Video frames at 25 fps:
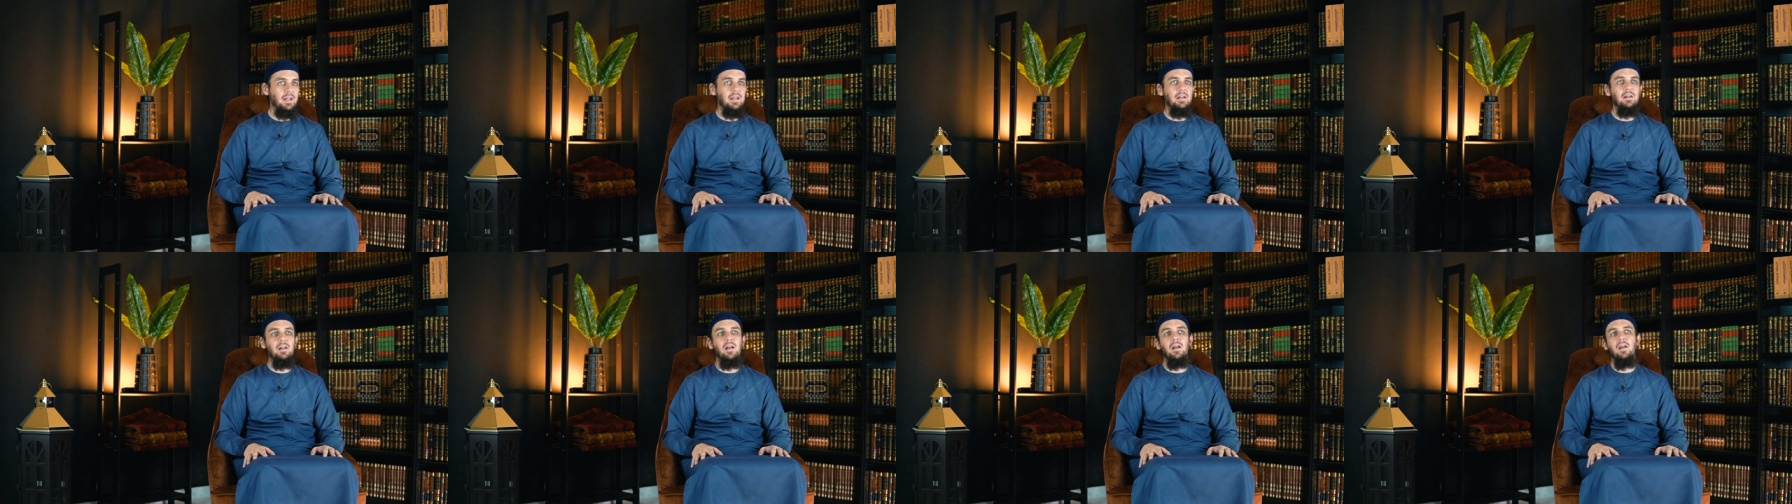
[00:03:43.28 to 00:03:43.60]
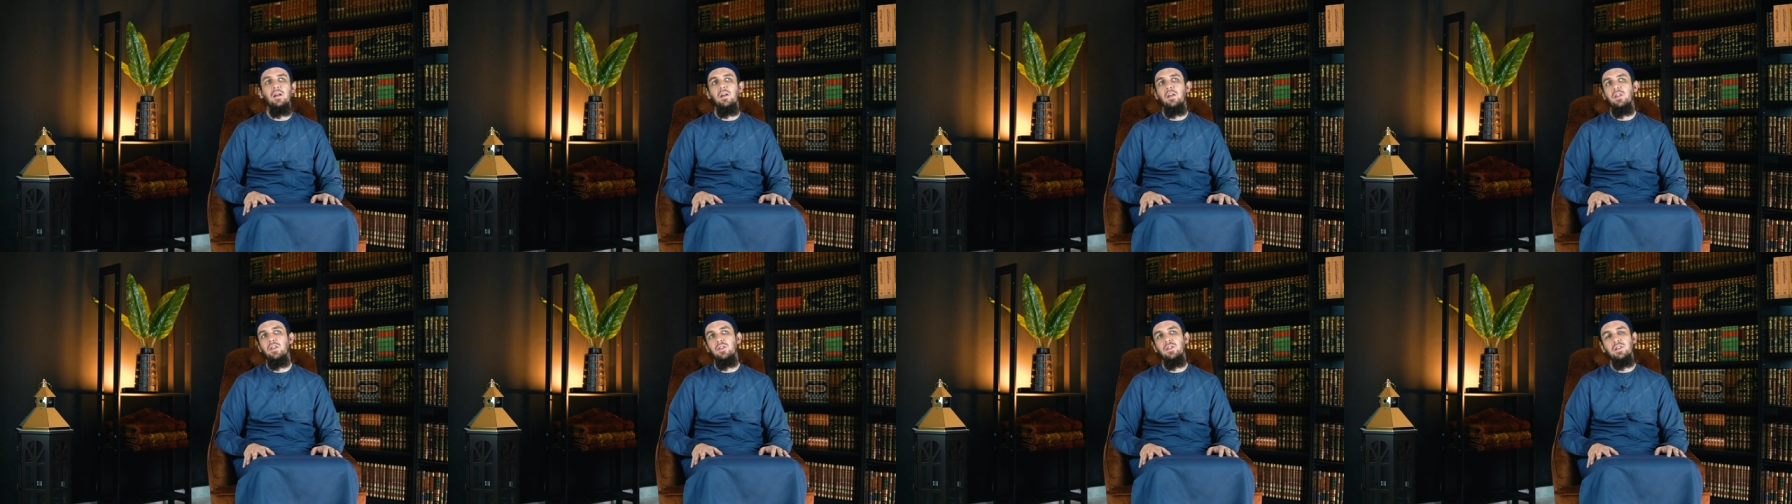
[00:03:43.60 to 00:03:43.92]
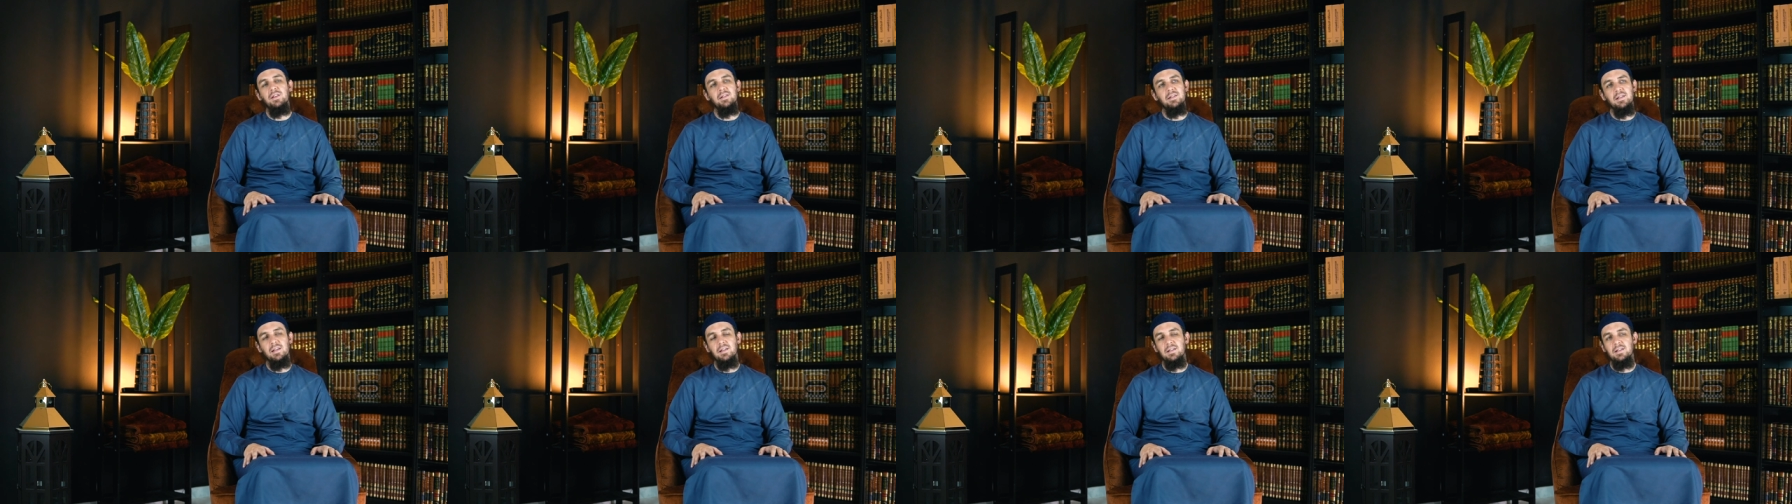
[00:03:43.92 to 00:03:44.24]
it.
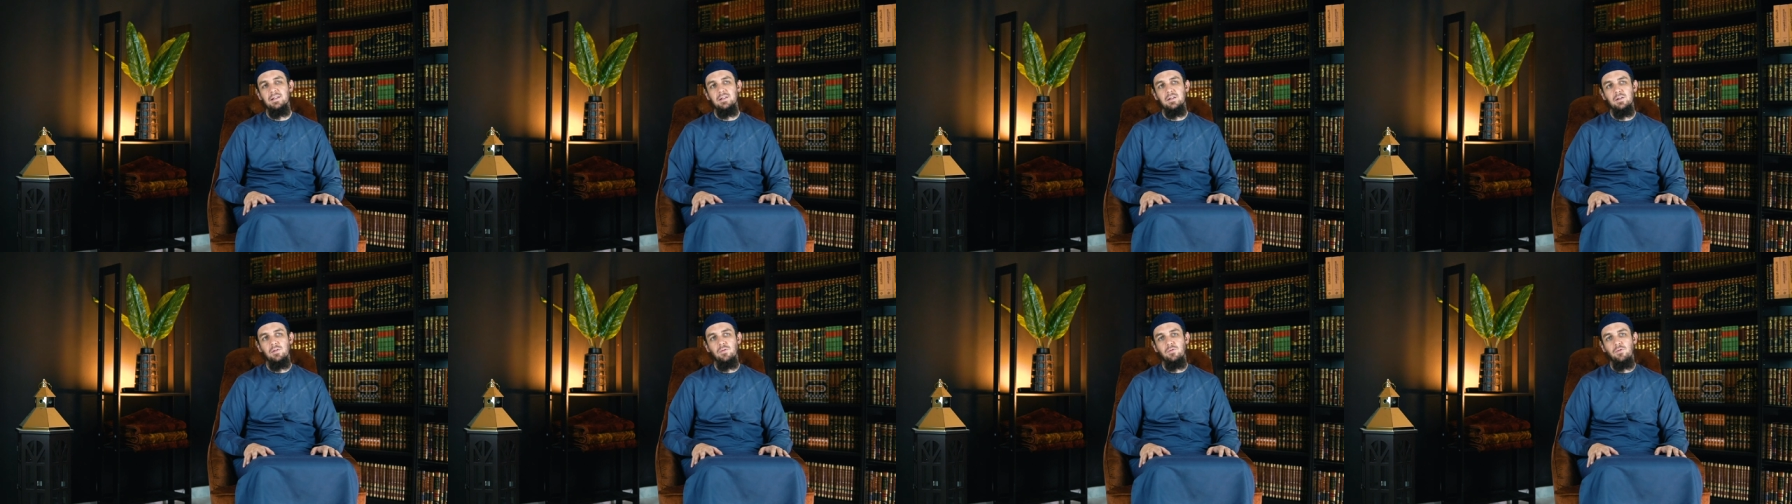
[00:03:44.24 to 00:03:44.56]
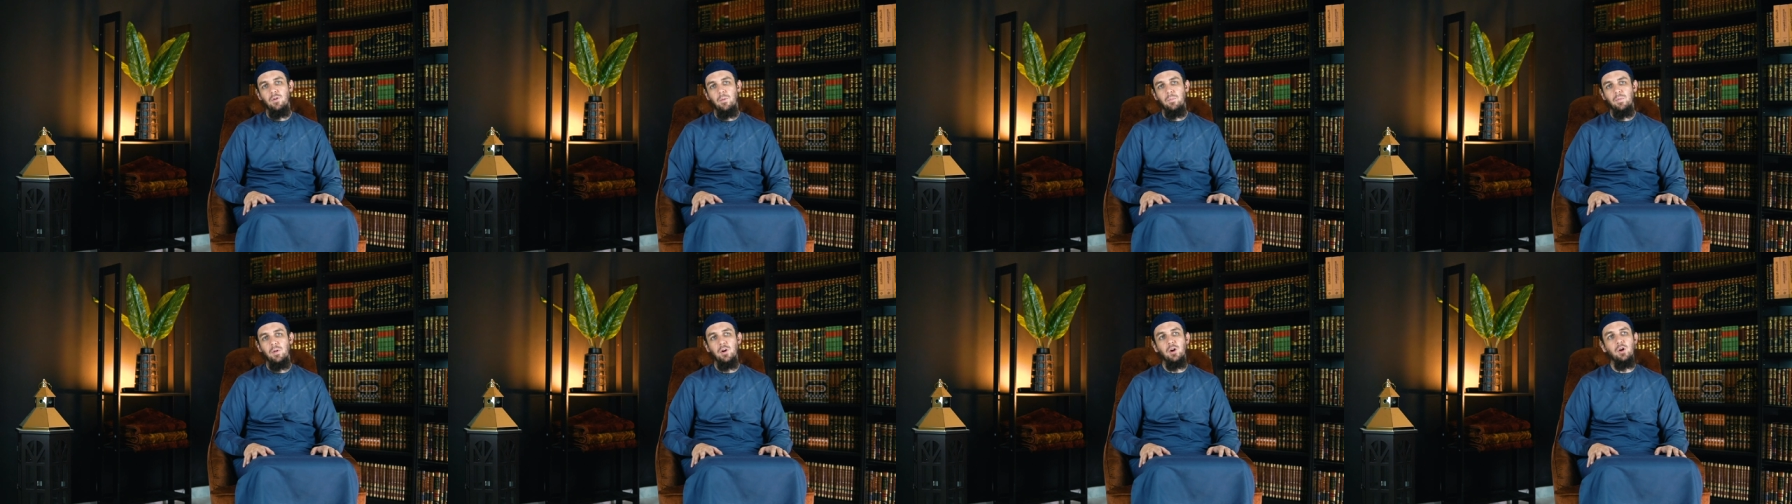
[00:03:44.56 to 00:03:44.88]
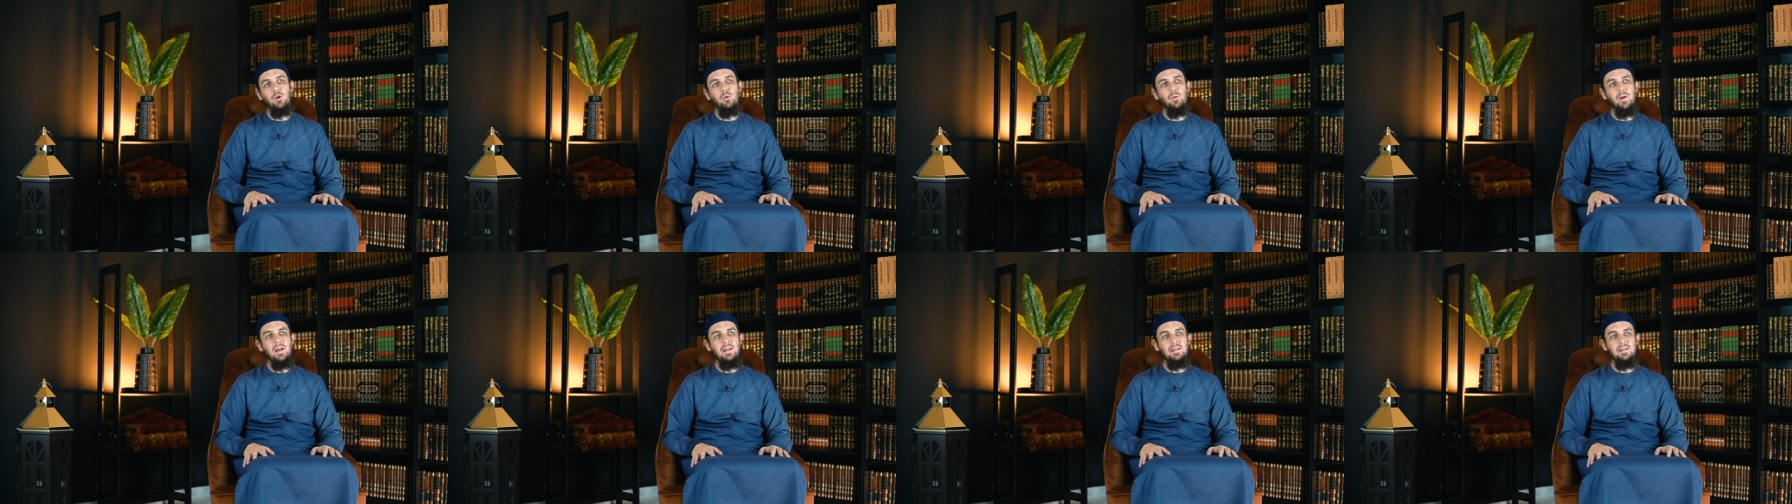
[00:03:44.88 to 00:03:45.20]
This is from the
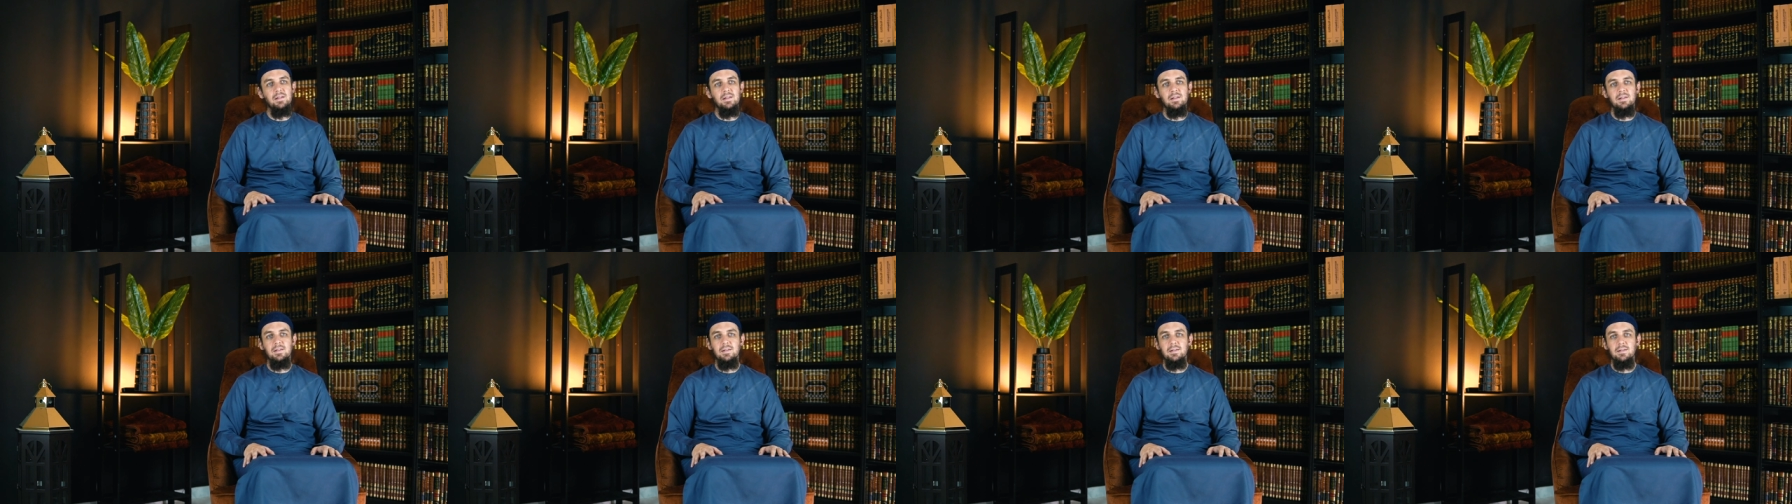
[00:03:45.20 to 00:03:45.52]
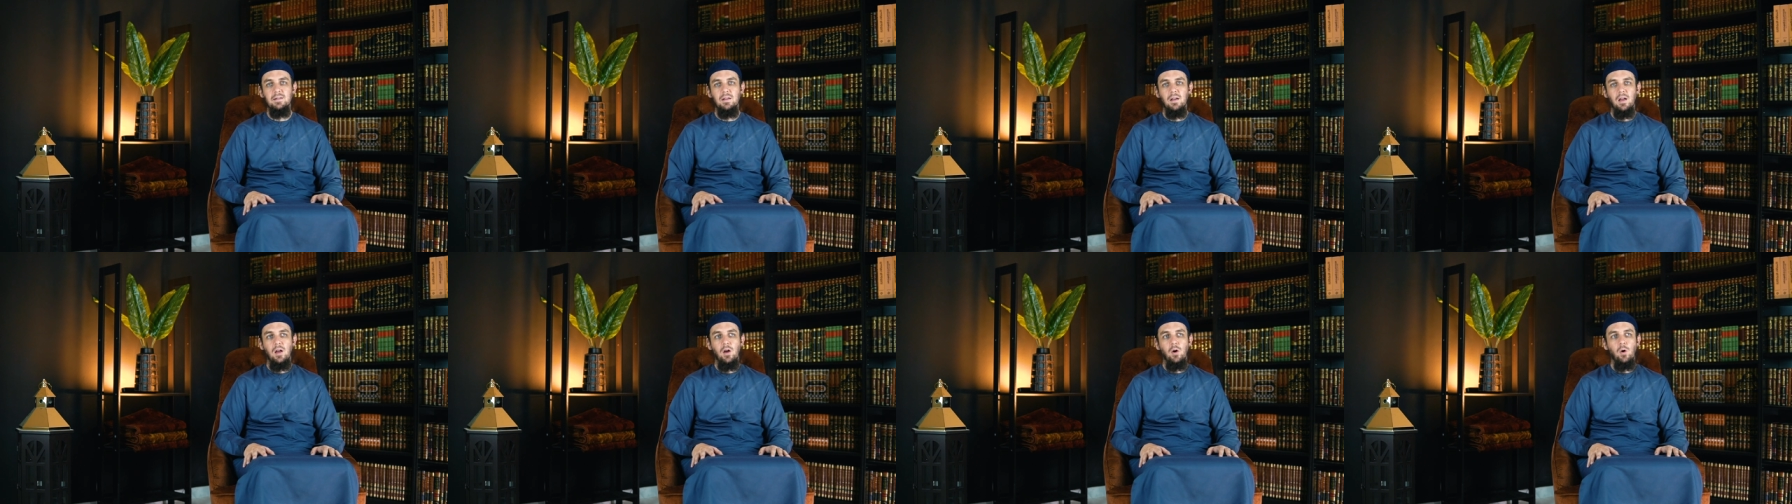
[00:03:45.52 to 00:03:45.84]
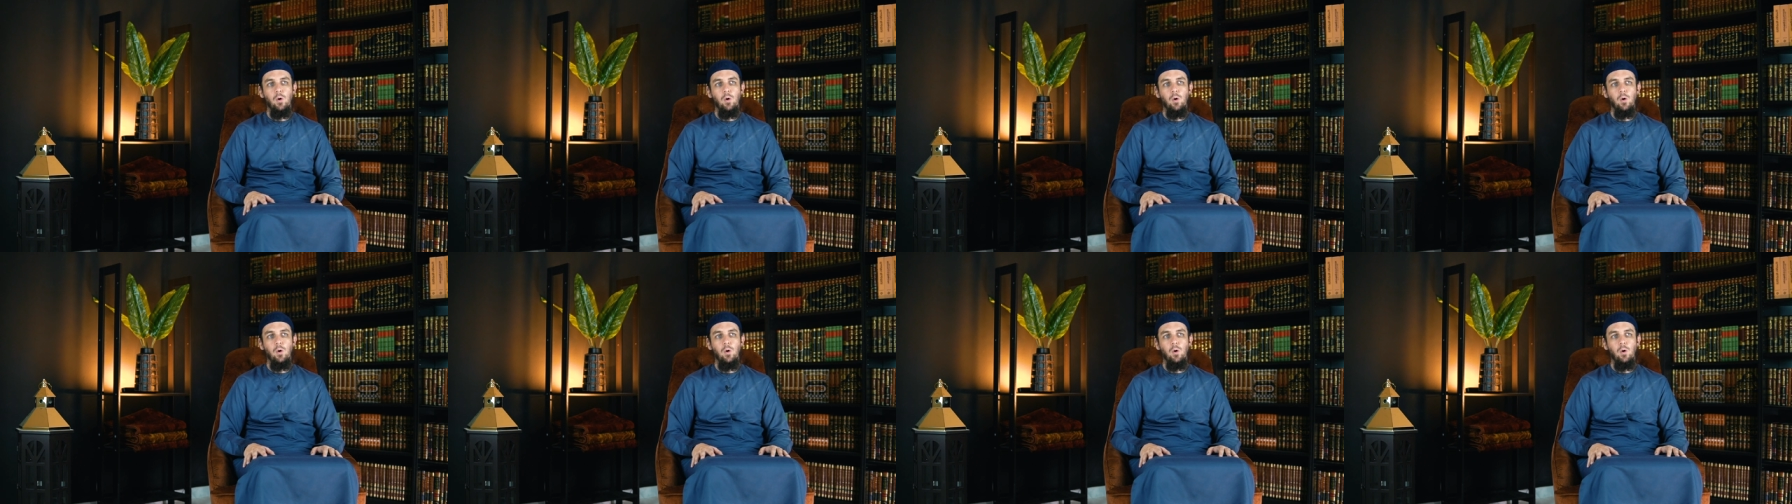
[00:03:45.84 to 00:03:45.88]
greatest,